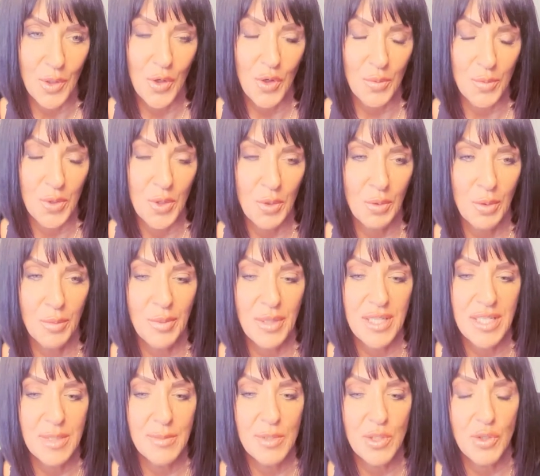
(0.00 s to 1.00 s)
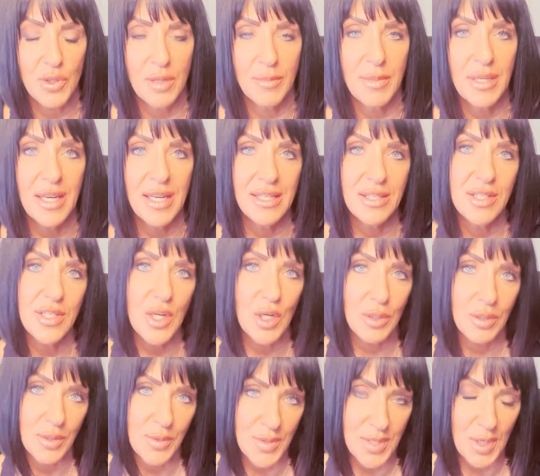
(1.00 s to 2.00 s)
hormonal replacement treatment and
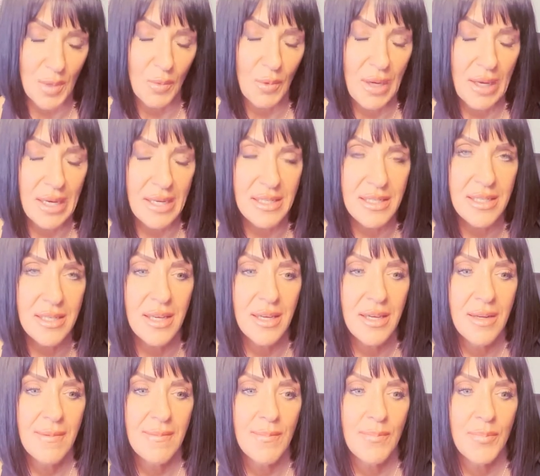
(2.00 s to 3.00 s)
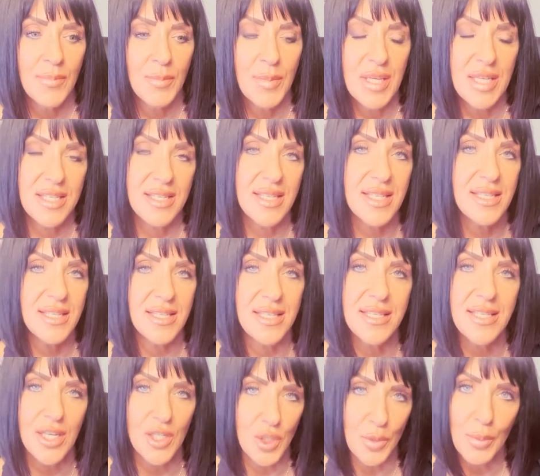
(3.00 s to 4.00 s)
start losing weight because this is
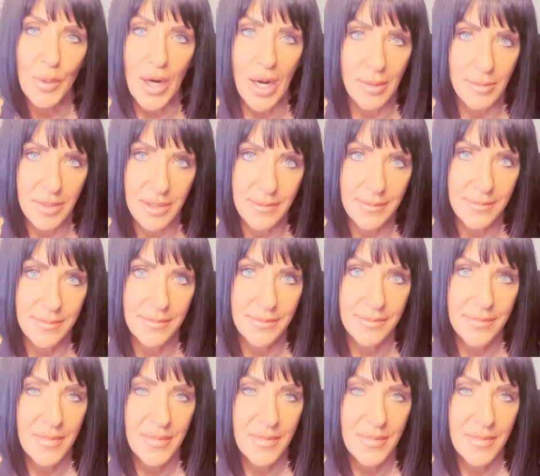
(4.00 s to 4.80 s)
such a problem.